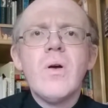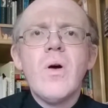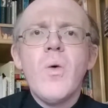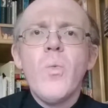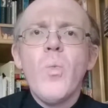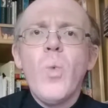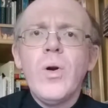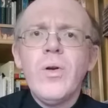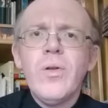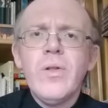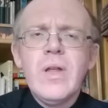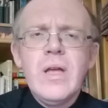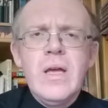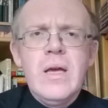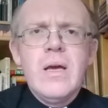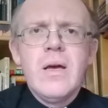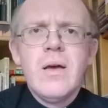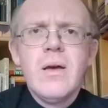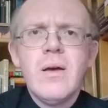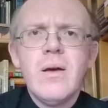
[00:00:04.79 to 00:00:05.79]
One of the
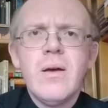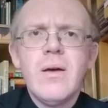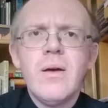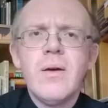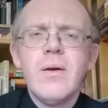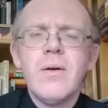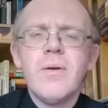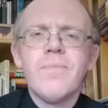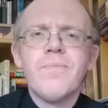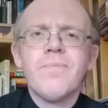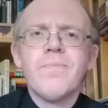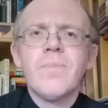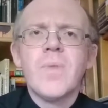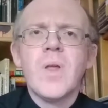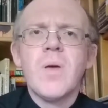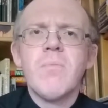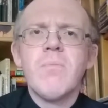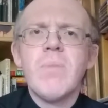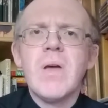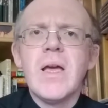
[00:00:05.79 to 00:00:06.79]

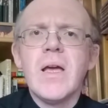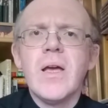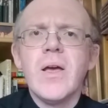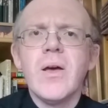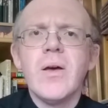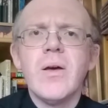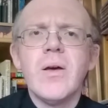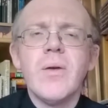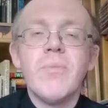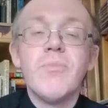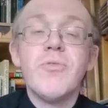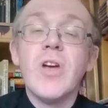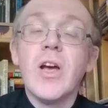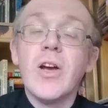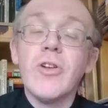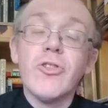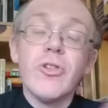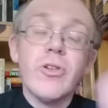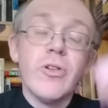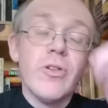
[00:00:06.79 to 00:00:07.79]
big
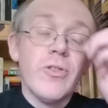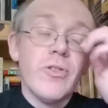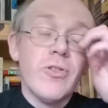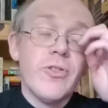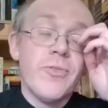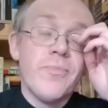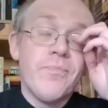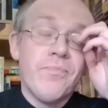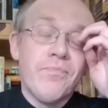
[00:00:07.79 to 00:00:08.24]
objections